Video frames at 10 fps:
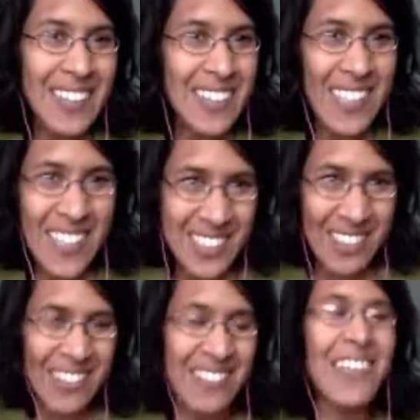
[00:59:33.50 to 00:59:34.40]
as
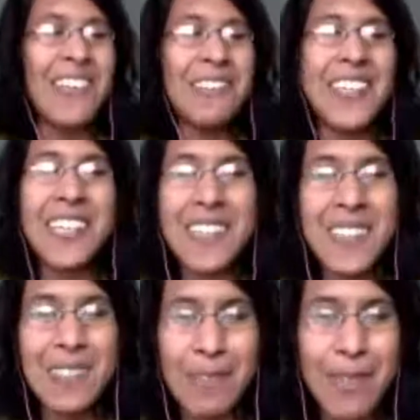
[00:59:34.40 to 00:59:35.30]
sort of the
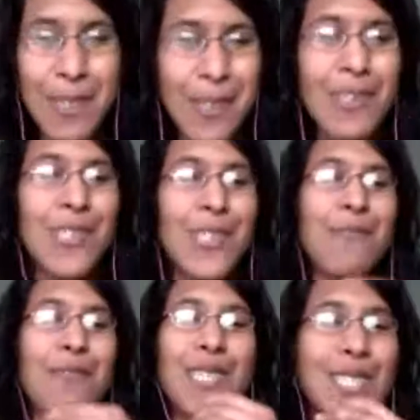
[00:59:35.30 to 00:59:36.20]
covariates when we look at
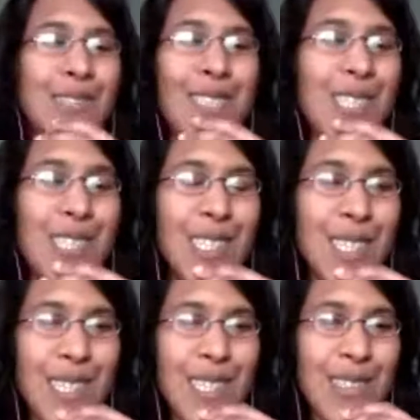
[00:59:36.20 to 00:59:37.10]
genome-wide association
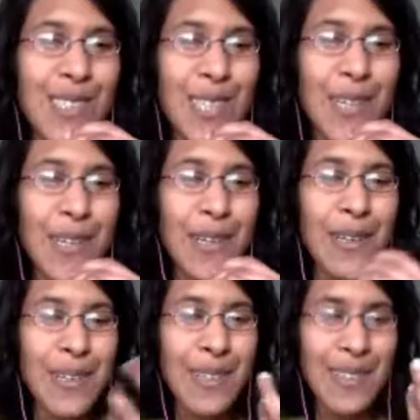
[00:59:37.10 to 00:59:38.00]
studies or genetic,
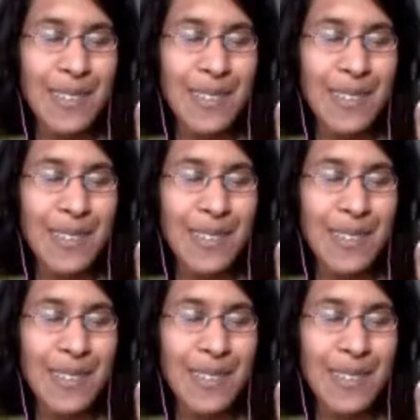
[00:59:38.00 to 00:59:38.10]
